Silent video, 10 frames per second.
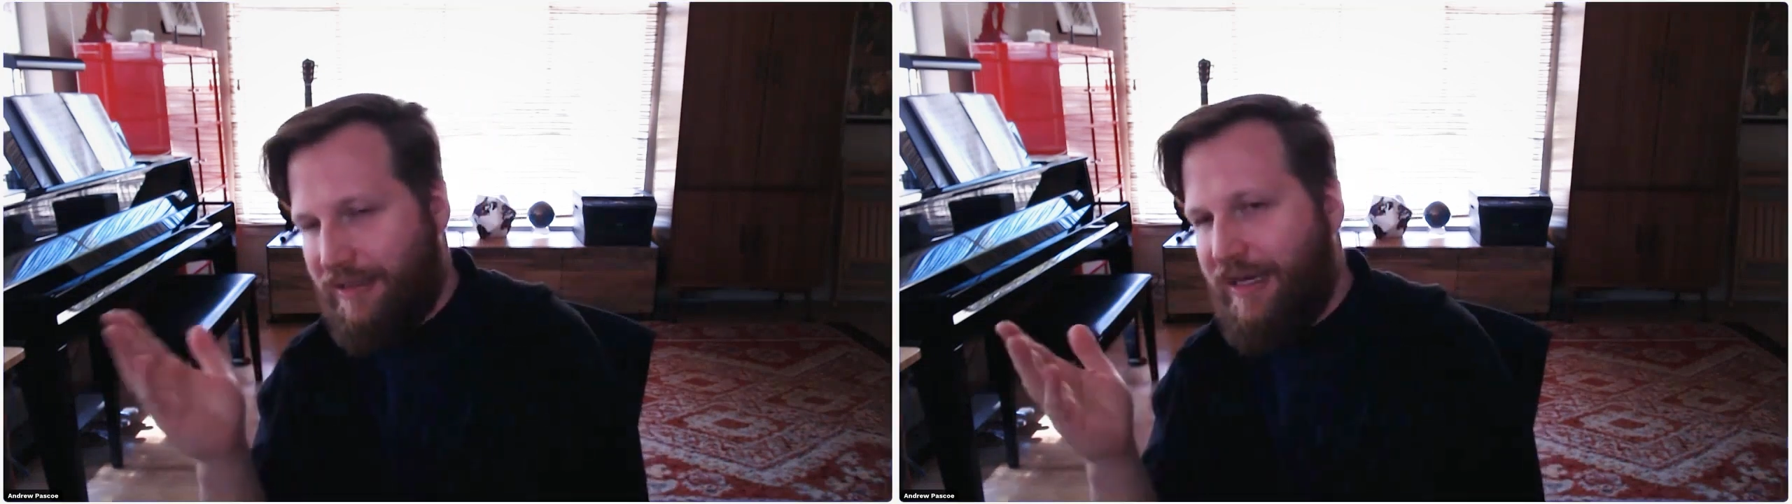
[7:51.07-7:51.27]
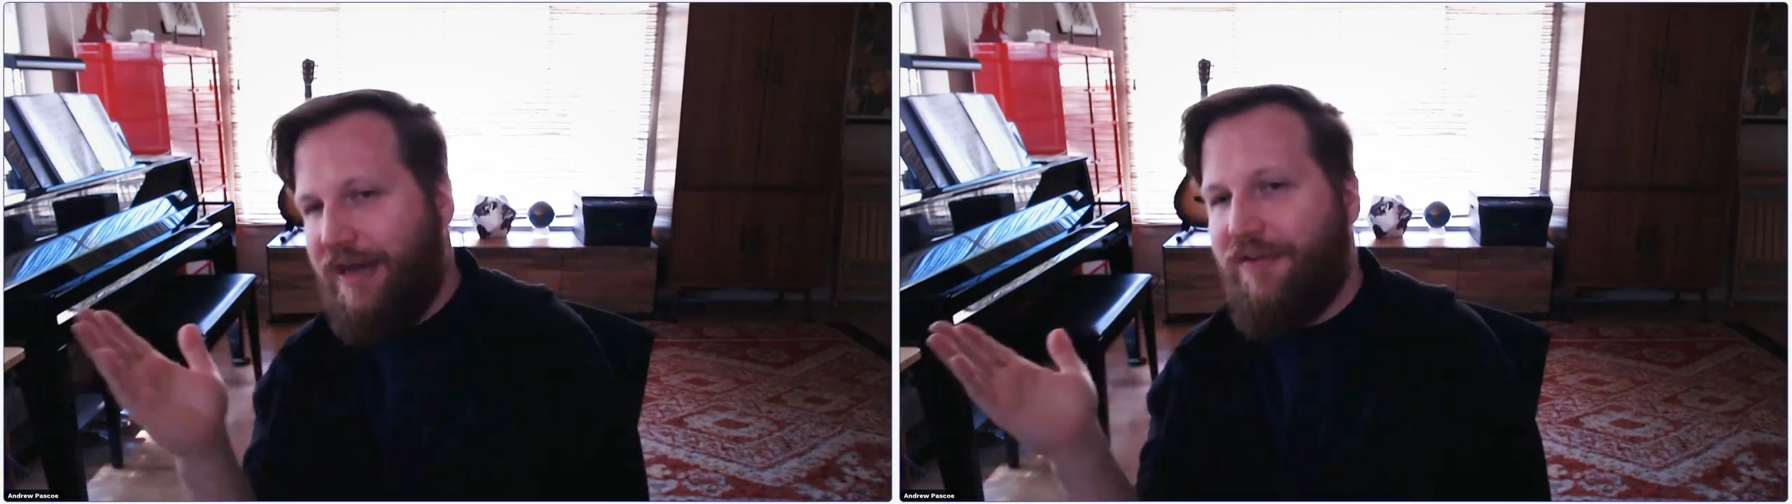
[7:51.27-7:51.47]

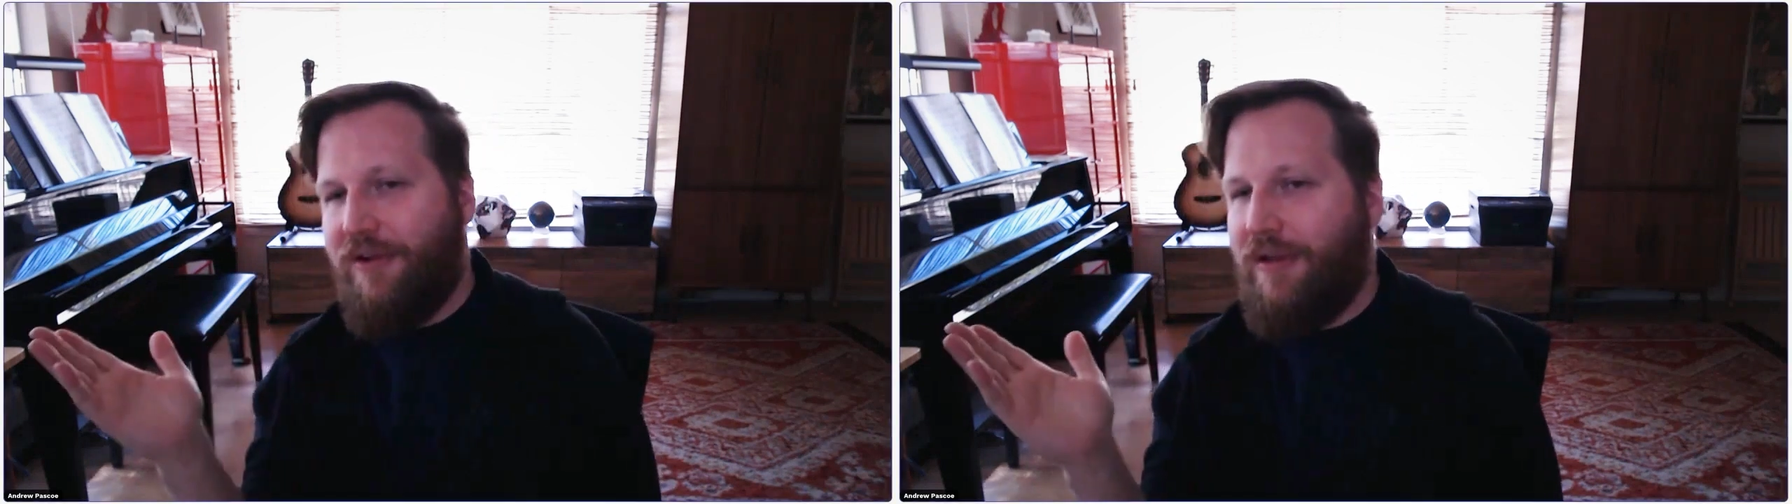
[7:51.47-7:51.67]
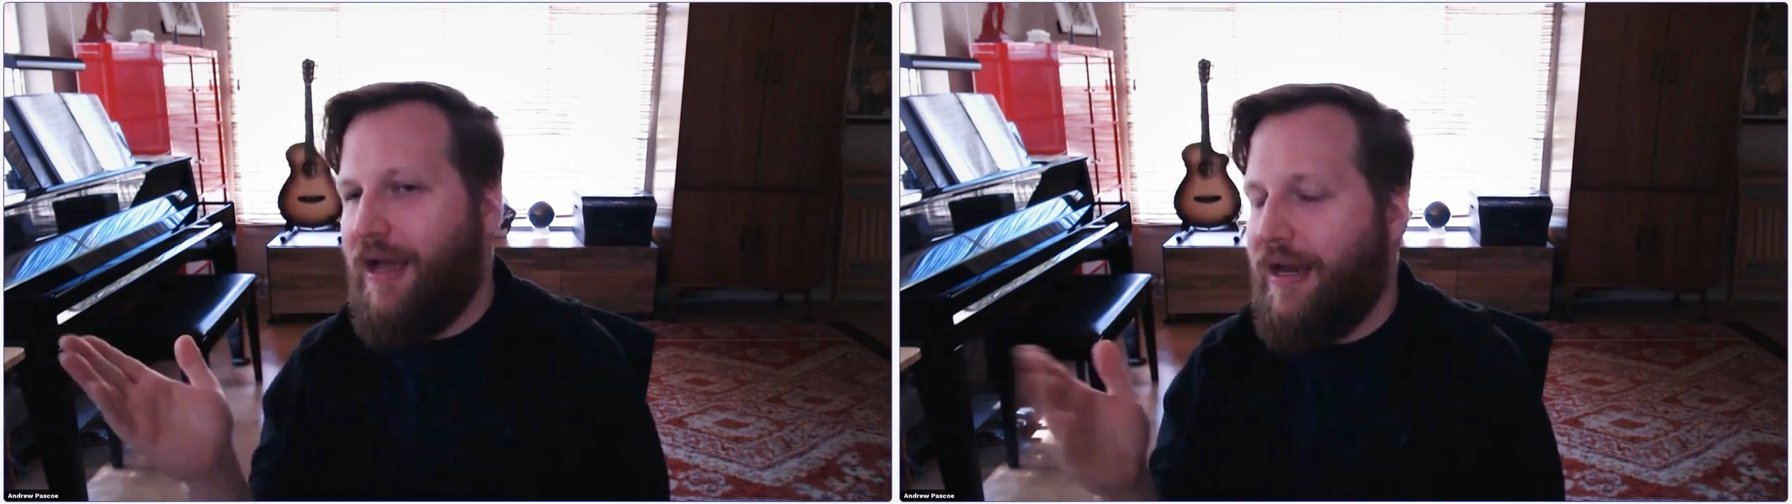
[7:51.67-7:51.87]
kind of
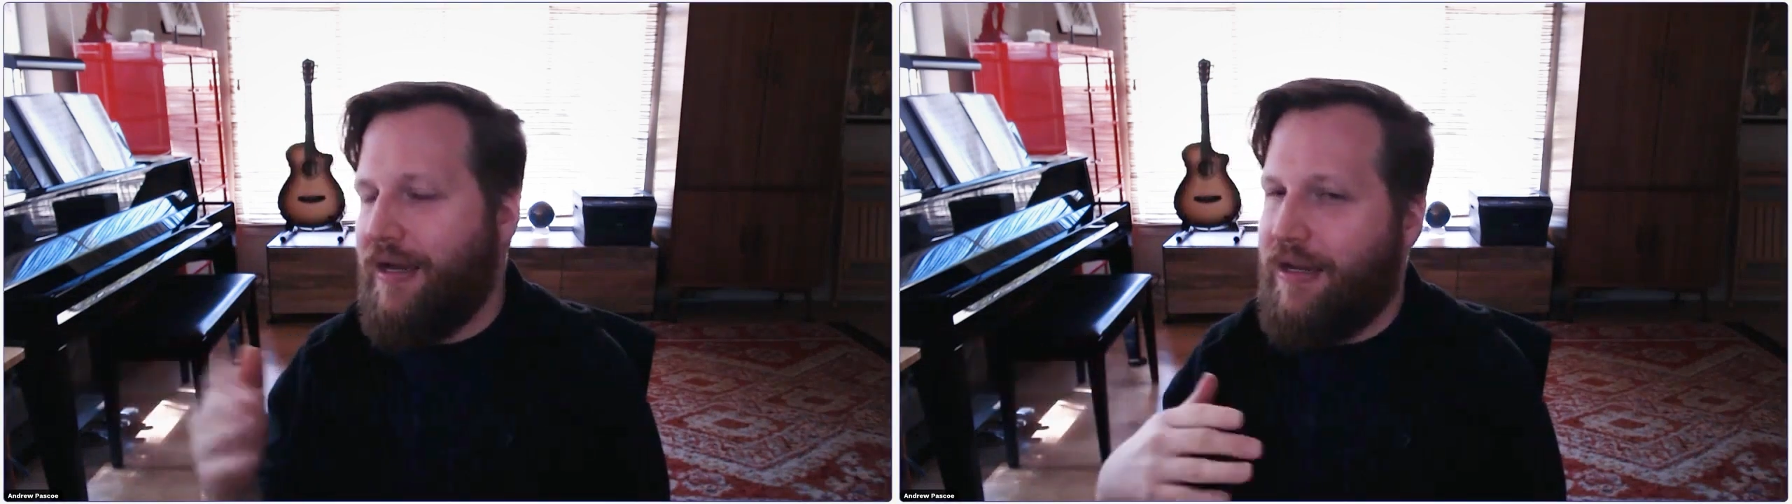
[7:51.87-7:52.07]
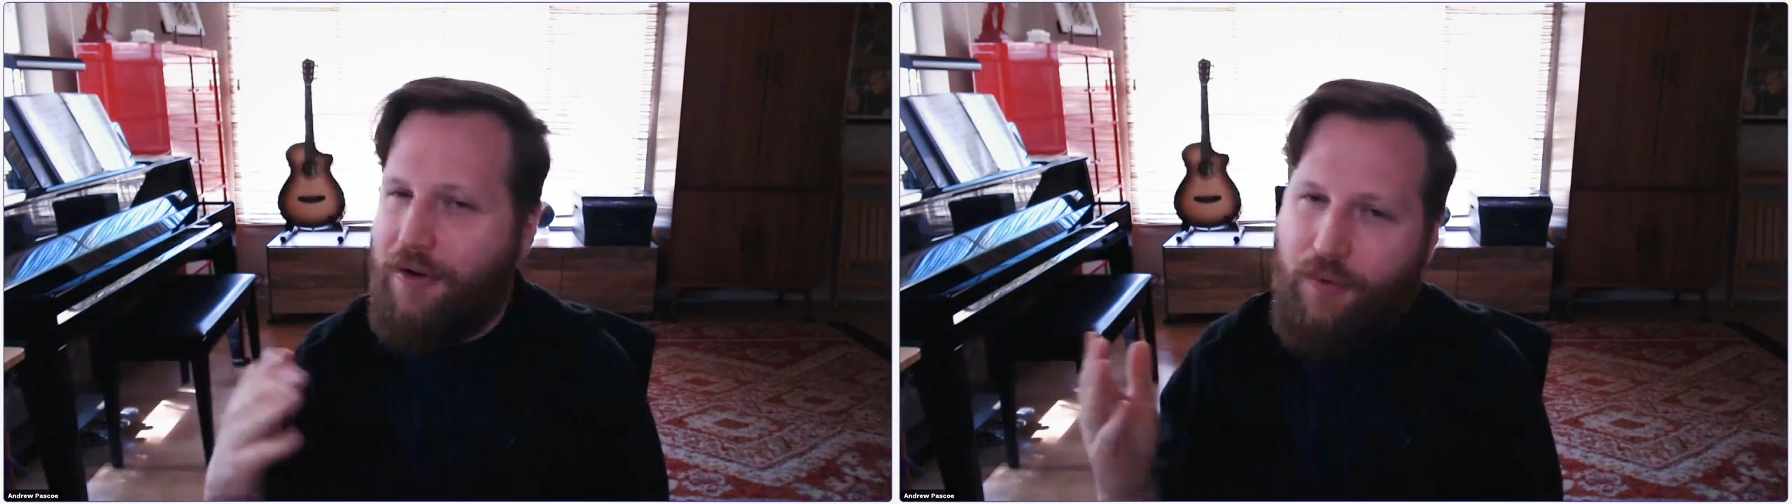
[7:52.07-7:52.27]

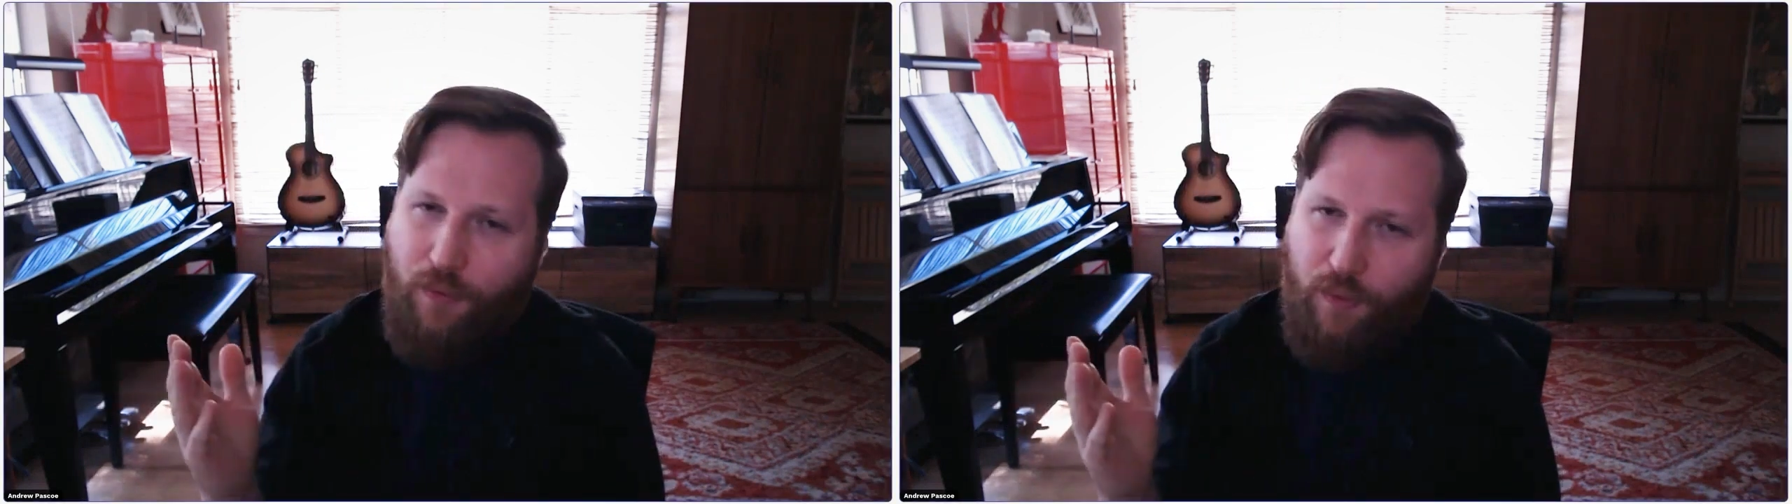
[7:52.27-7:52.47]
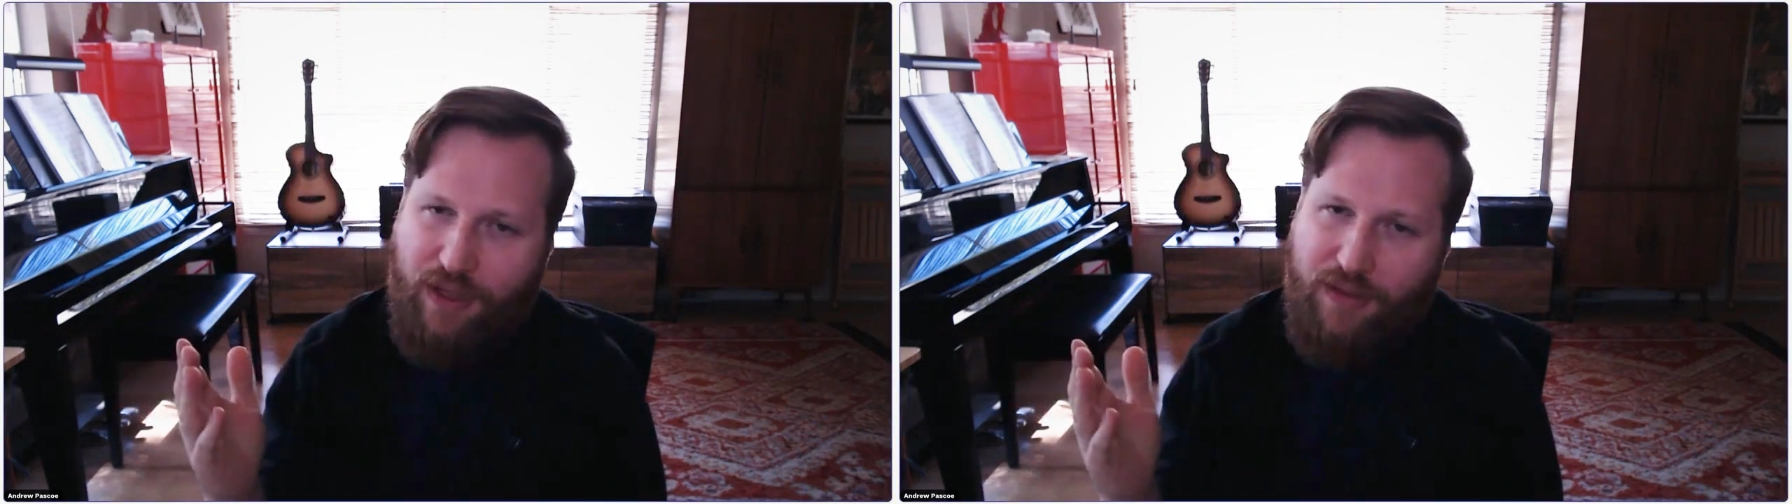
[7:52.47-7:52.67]
aligning
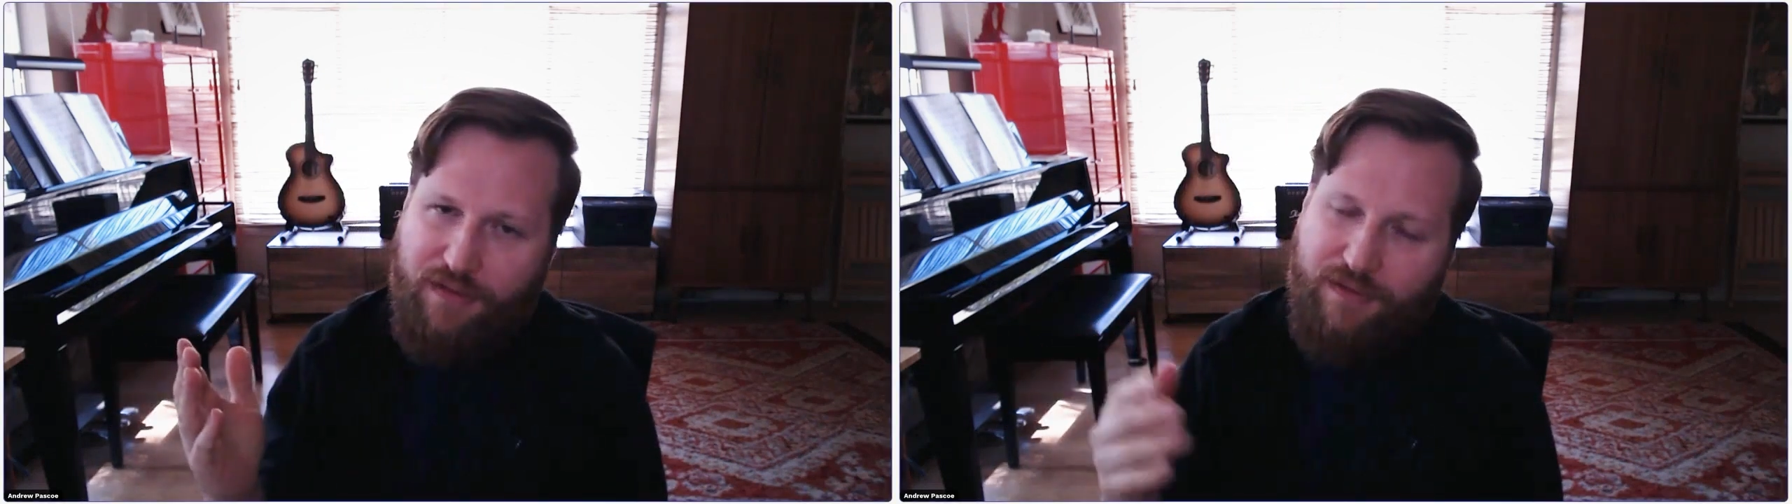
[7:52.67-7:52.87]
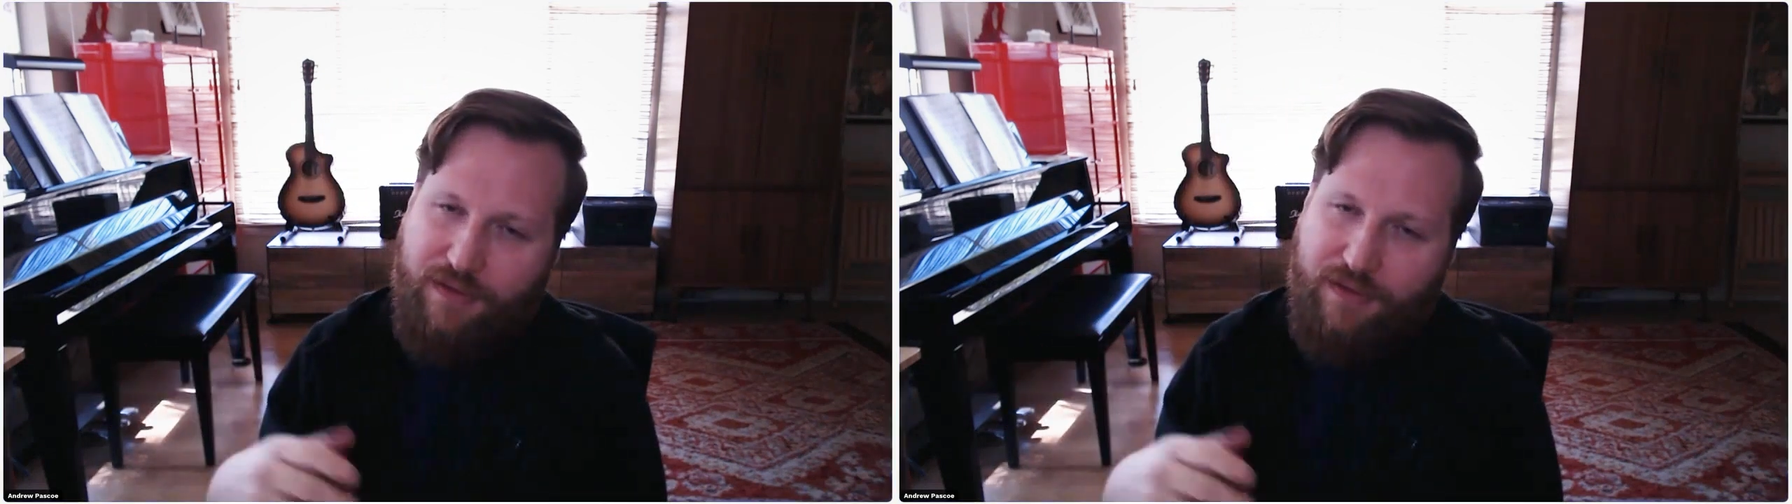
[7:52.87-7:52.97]
with